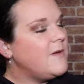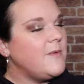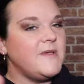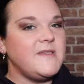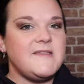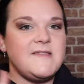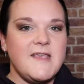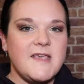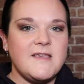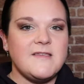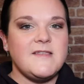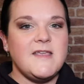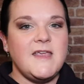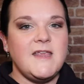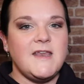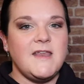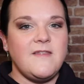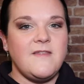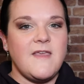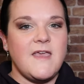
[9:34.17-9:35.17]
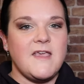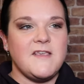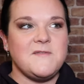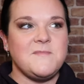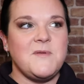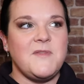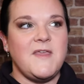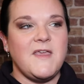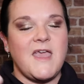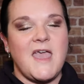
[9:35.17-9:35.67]
There was 16 in this,
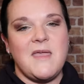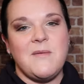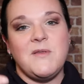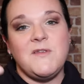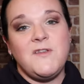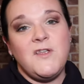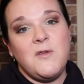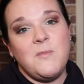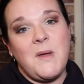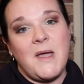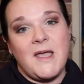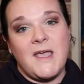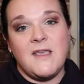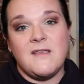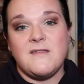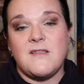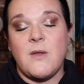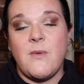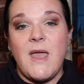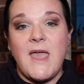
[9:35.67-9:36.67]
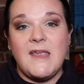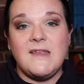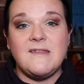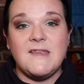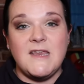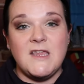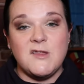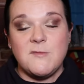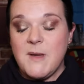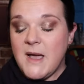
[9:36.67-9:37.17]
but they came in two packets, so
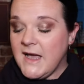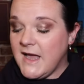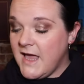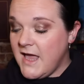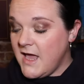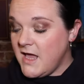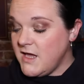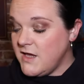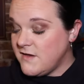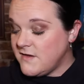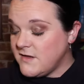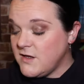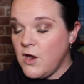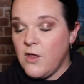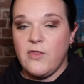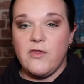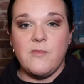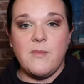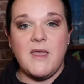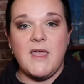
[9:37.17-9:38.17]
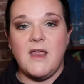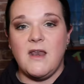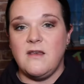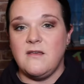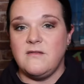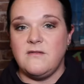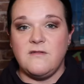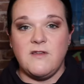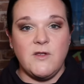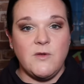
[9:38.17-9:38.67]
eight in each packet. You slot them
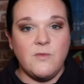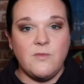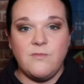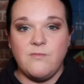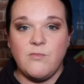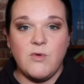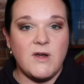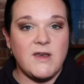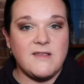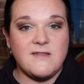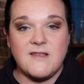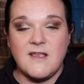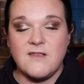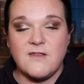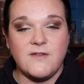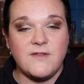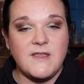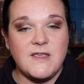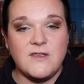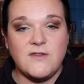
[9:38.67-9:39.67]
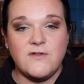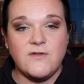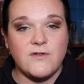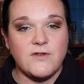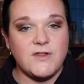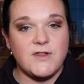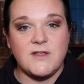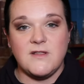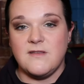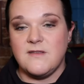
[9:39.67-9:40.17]
in, do what it says on the
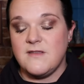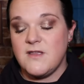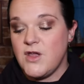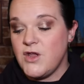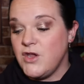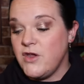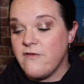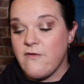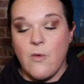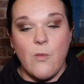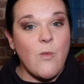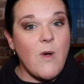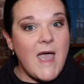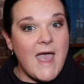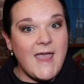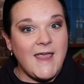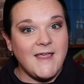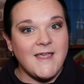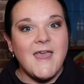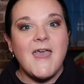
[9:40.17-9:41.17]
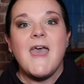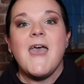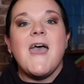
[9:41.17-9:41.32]
instructions, and you're away.